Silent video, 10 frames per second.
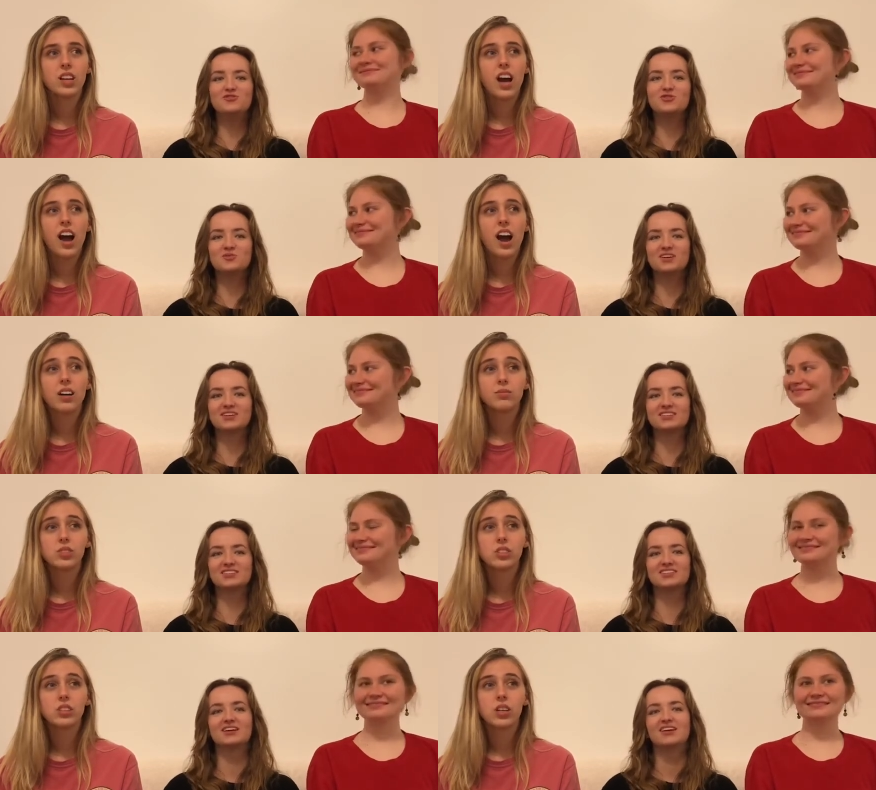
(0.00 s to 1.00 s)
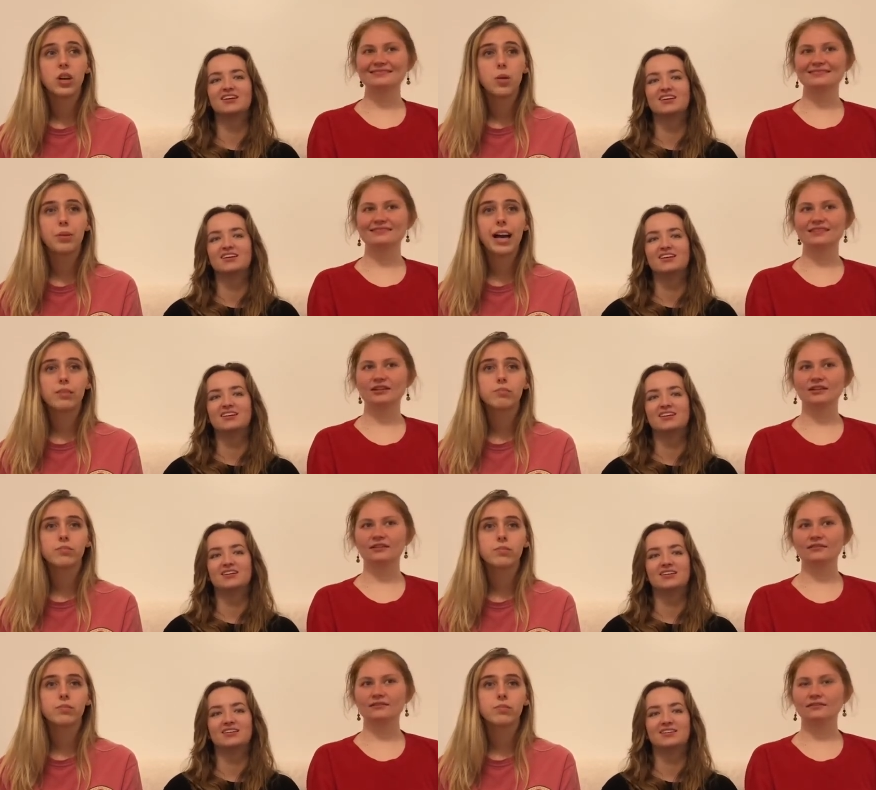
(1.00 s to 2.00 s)
Speaker 1: Favorite color? Black.
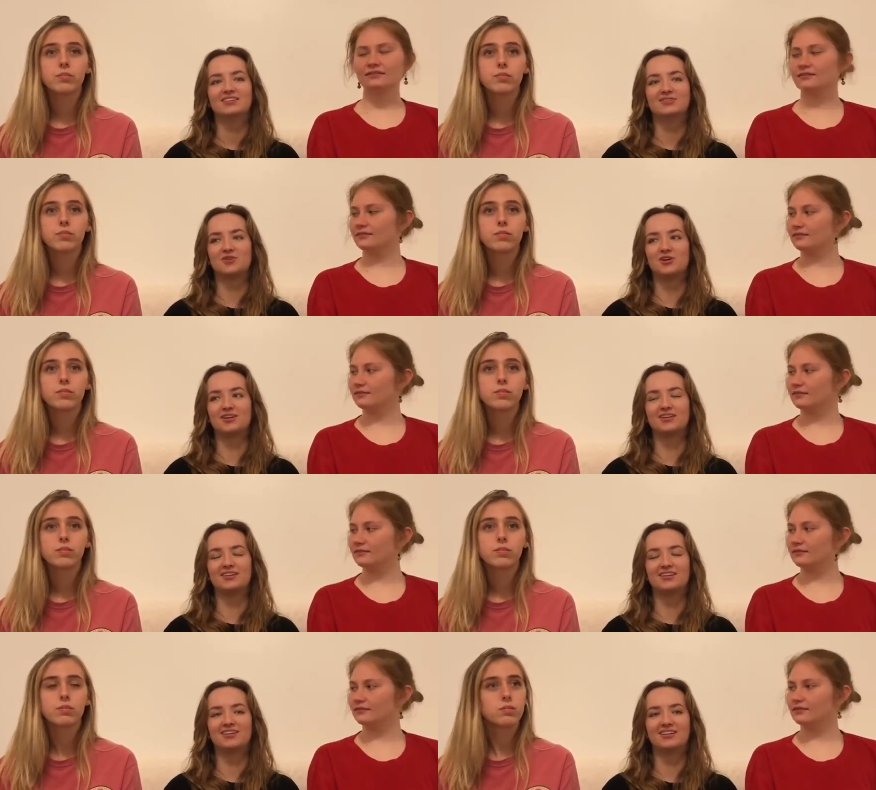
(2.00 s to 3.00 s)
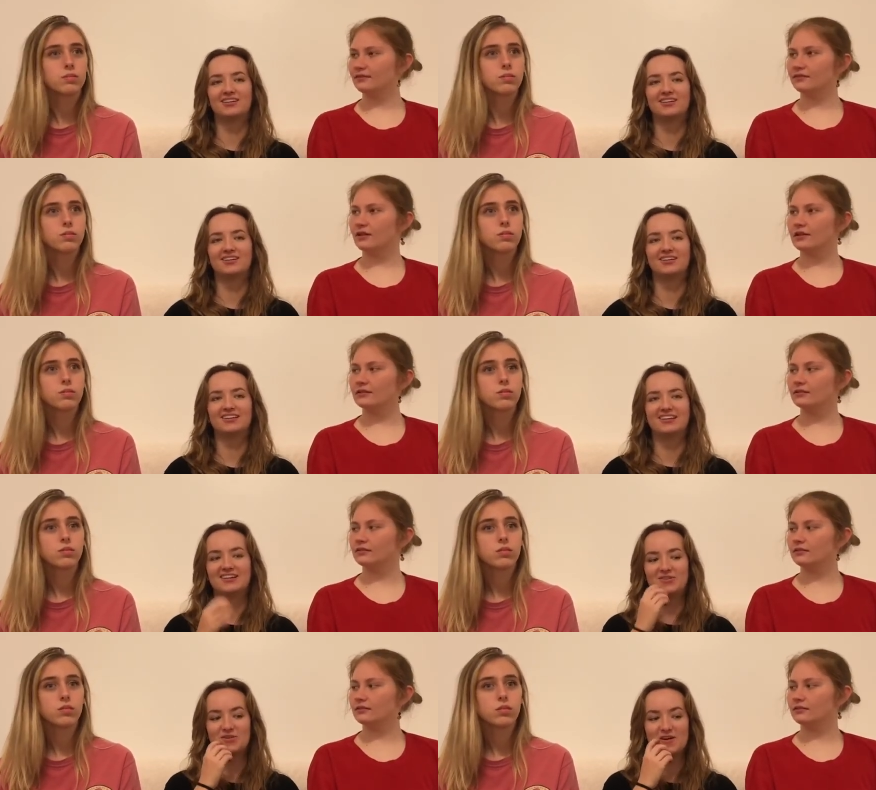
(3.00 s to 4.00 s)
Wrong. Yeah. Green.
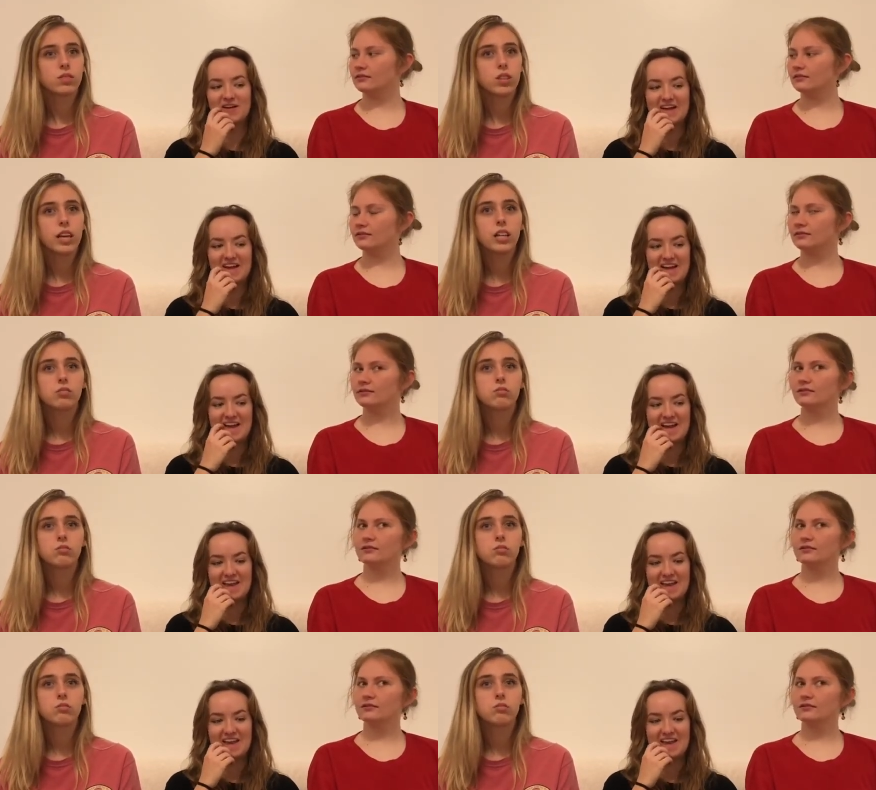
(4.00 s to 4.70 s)
Wrong. Yellow.